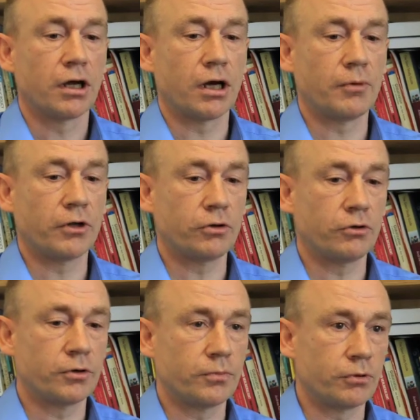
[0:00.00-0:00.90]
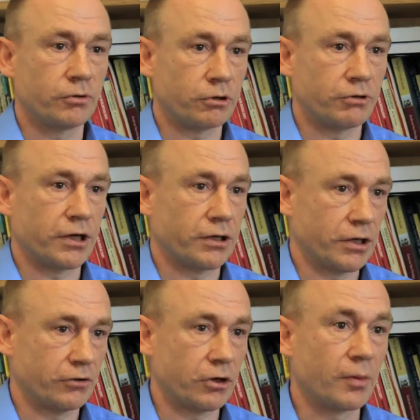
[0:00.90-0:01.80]
uh, but it's also important to
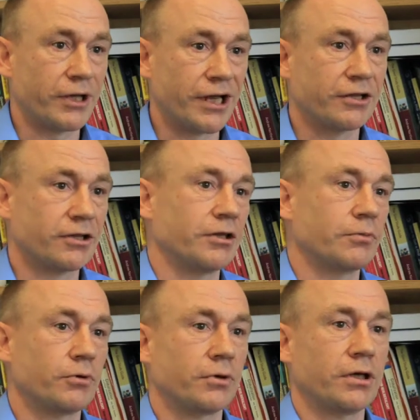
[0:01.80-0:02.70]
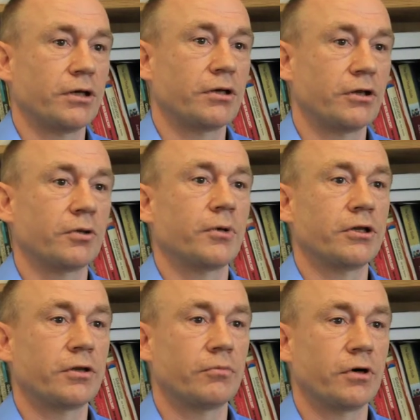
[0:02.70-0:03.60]
recognise the commonalities between
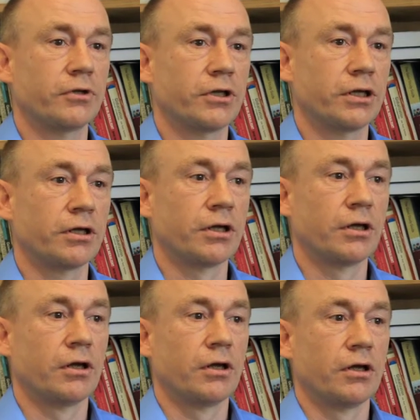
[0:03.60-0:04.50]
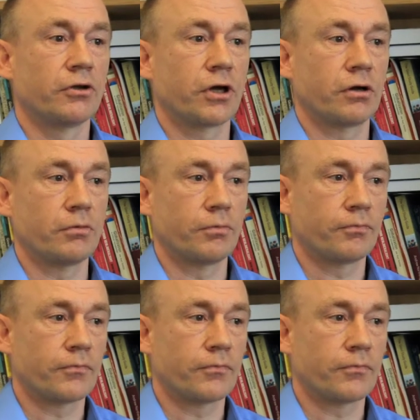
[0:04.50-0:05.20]
disability and poverty. So,